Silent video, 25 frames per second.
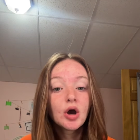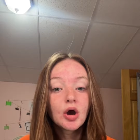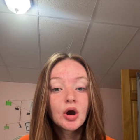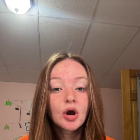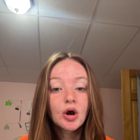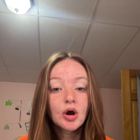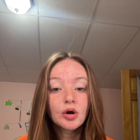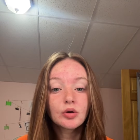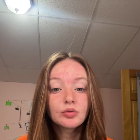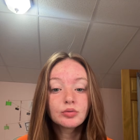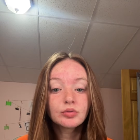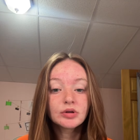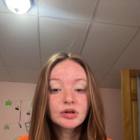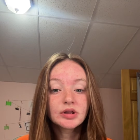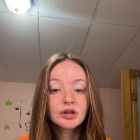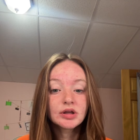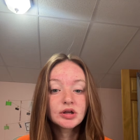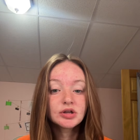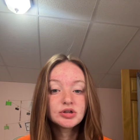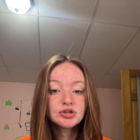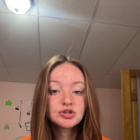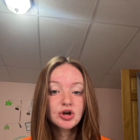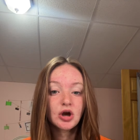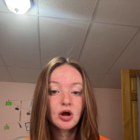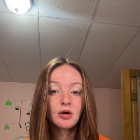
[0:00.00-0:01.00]
a really
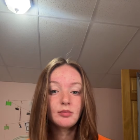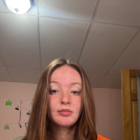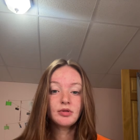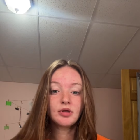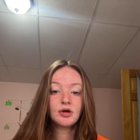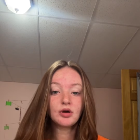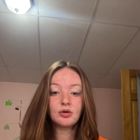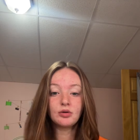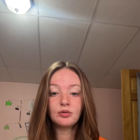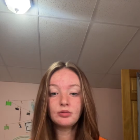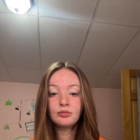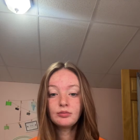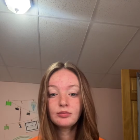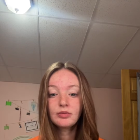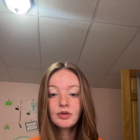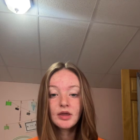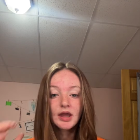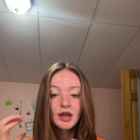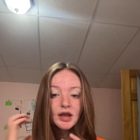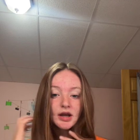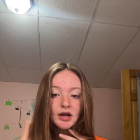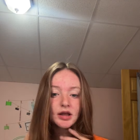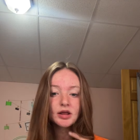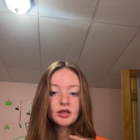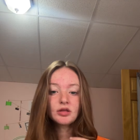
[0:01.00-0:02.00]
good job though,
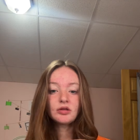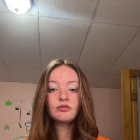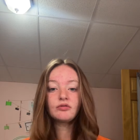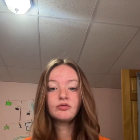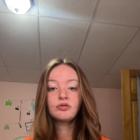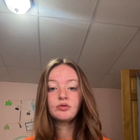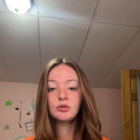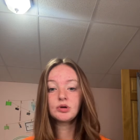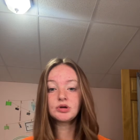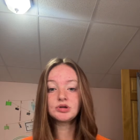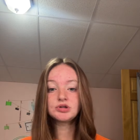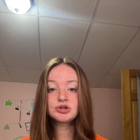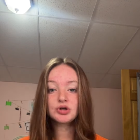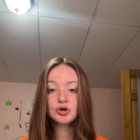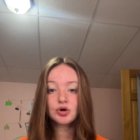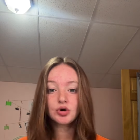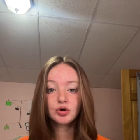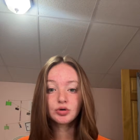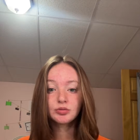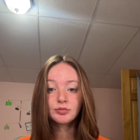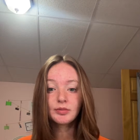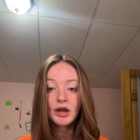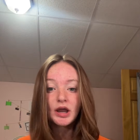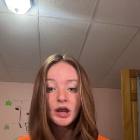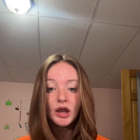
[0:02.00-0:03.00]
and I love the way she
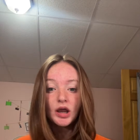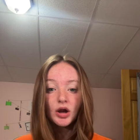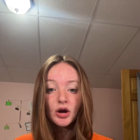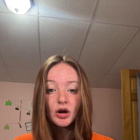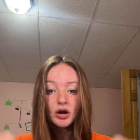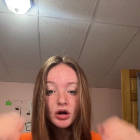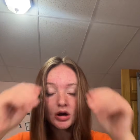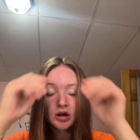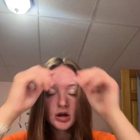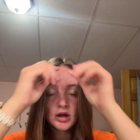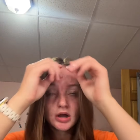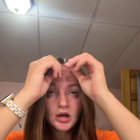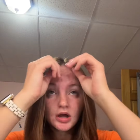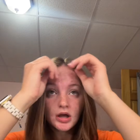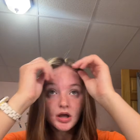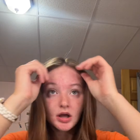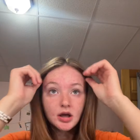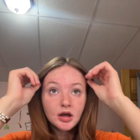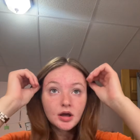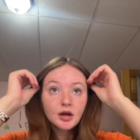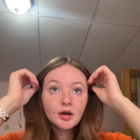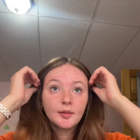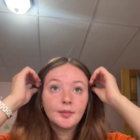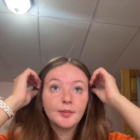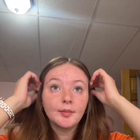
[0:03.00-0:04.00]
curled my hair.
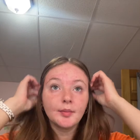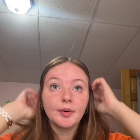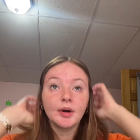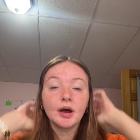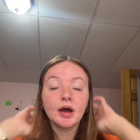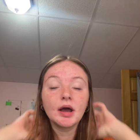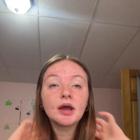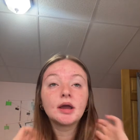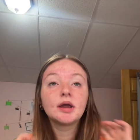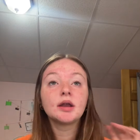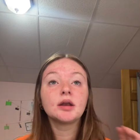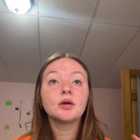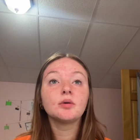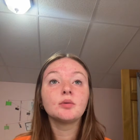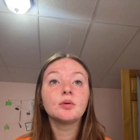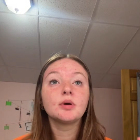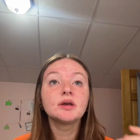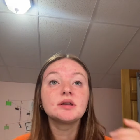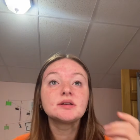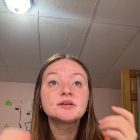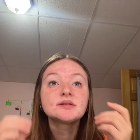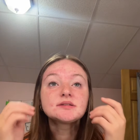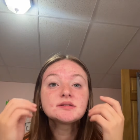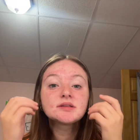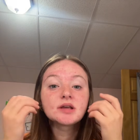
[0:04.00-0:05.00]
But
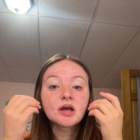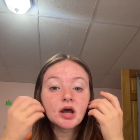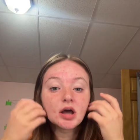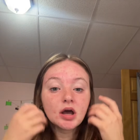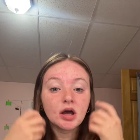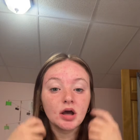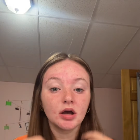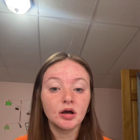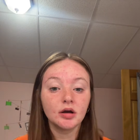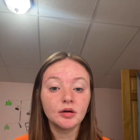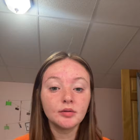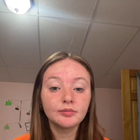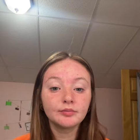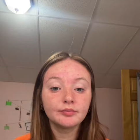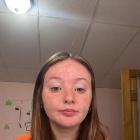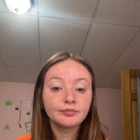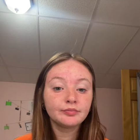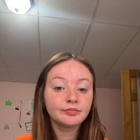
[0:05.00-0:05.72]
anyways, I